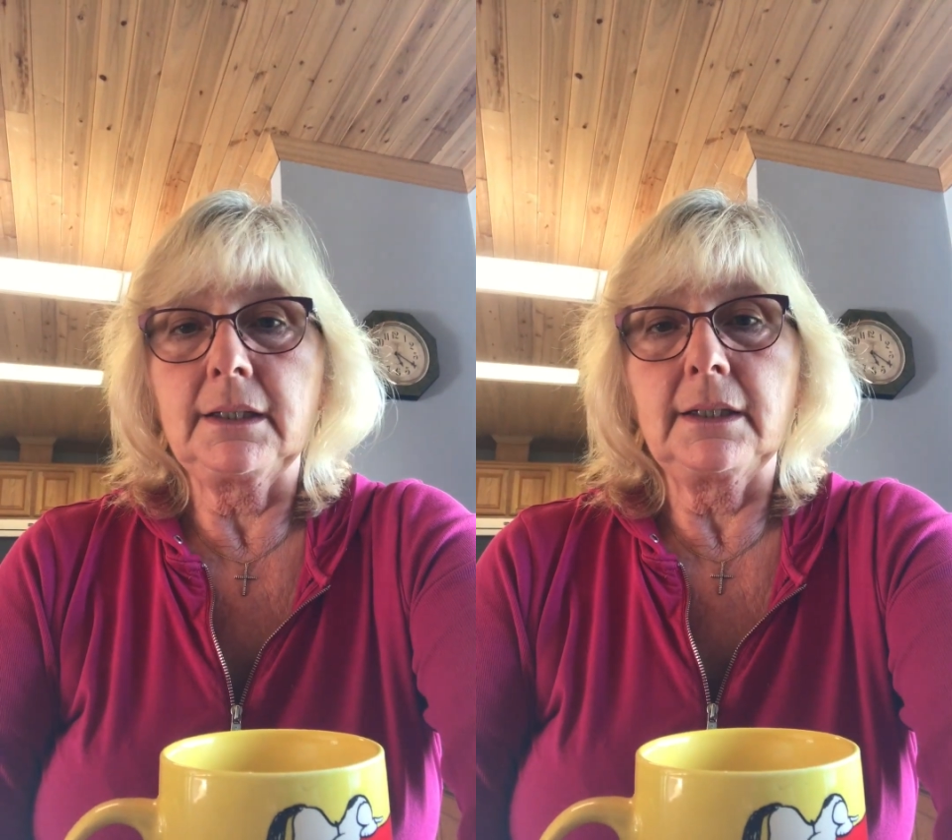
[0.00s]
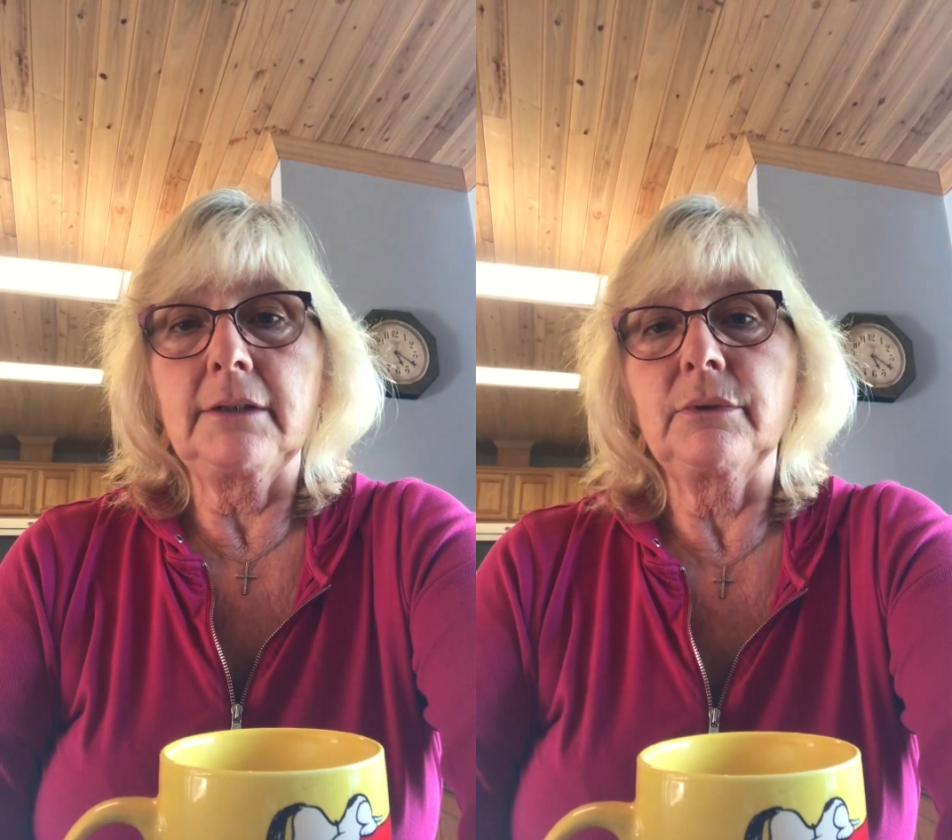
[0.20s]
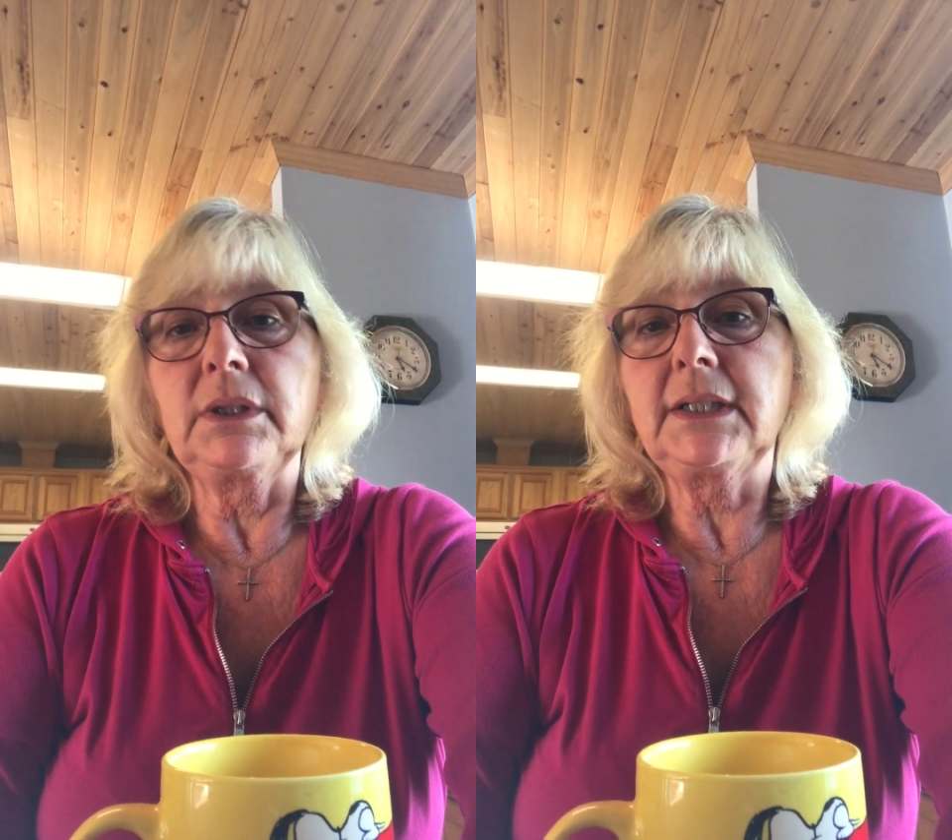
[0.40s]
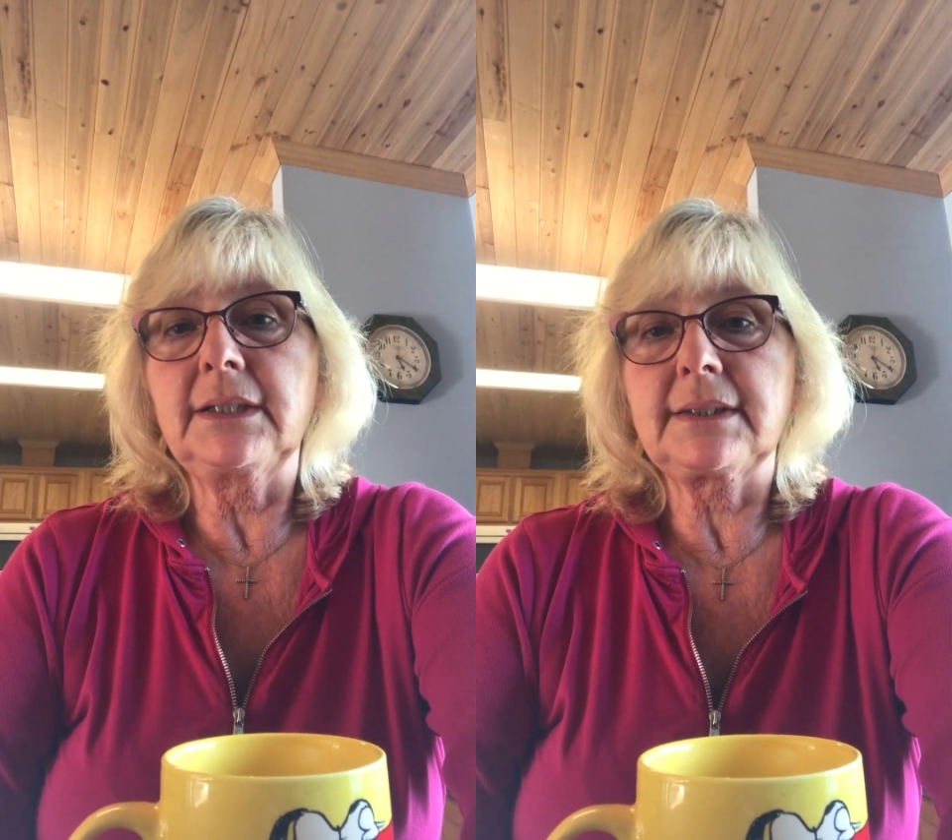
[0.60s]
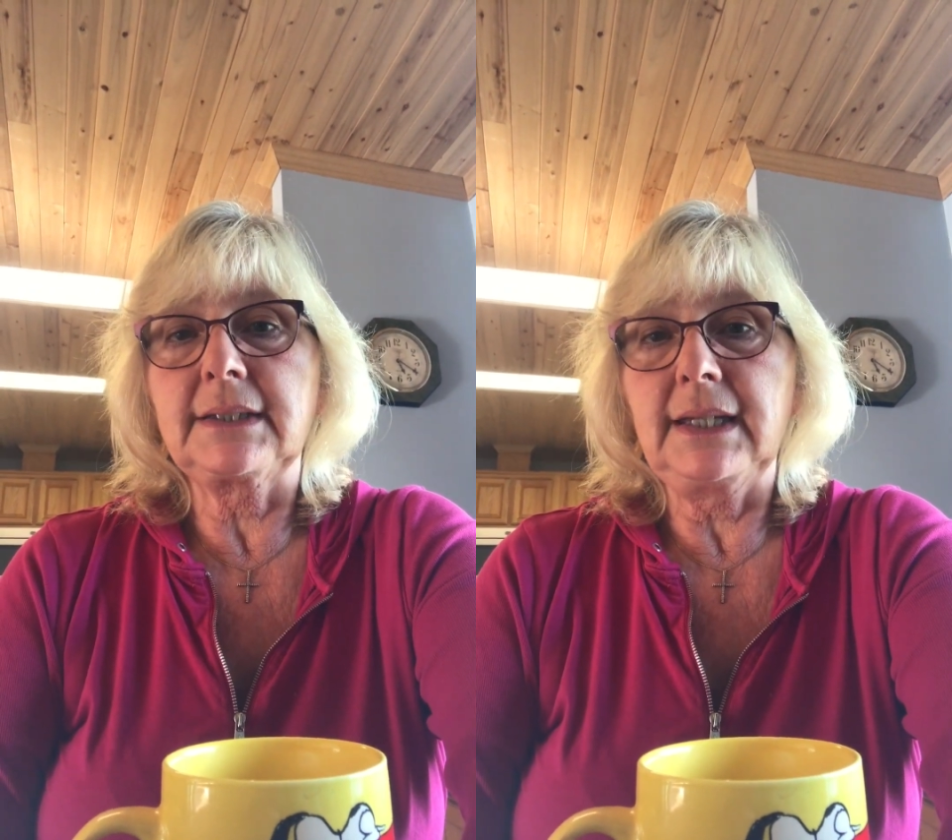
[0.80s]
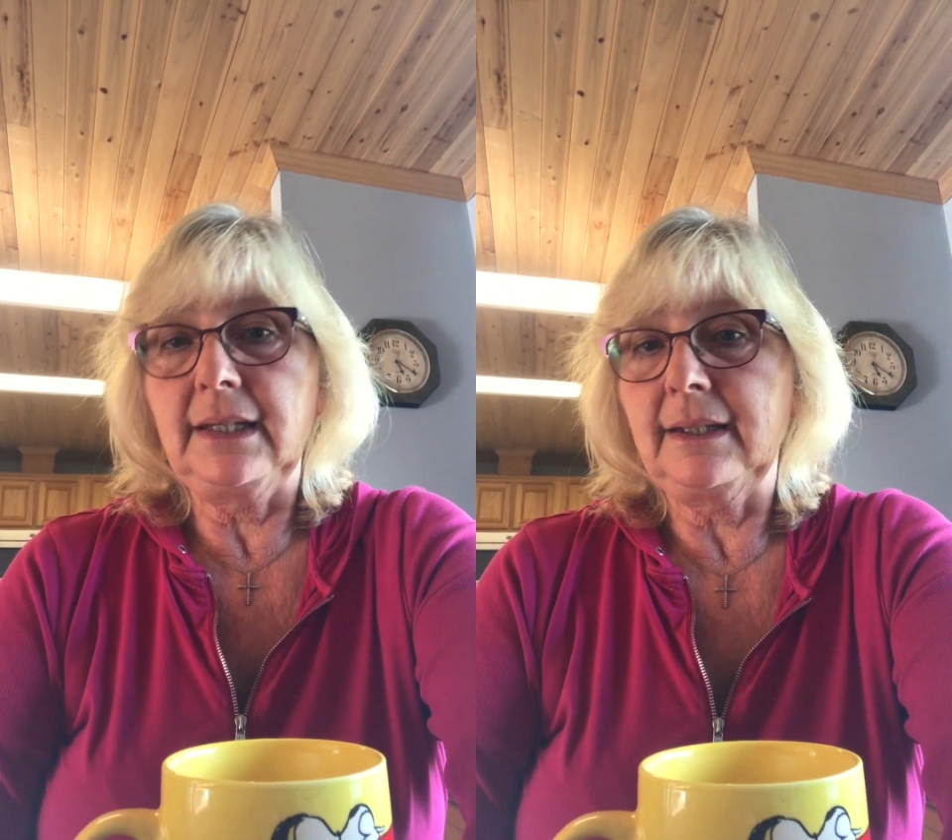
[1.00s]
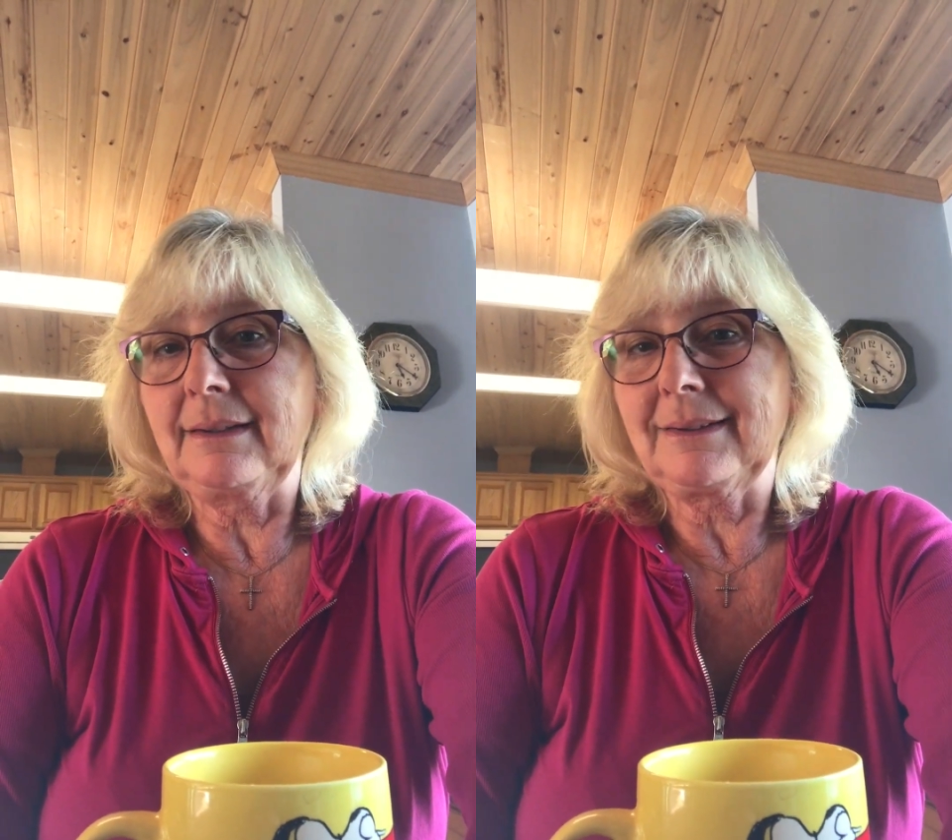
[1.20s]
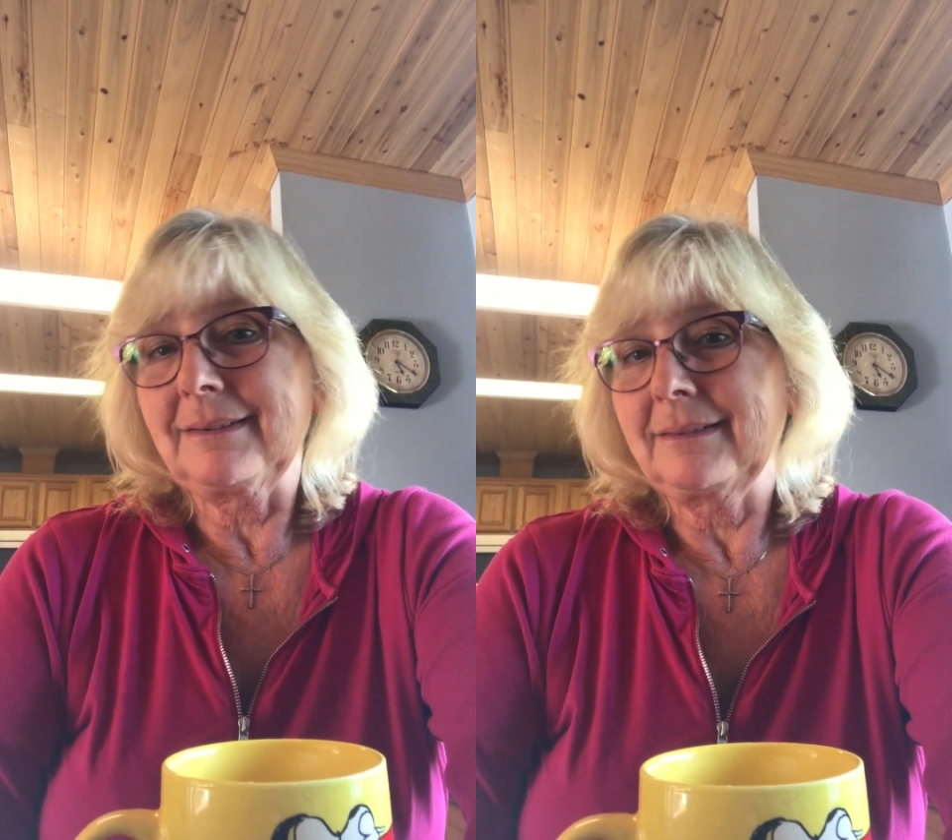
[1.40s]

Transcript: it really doesn't need it.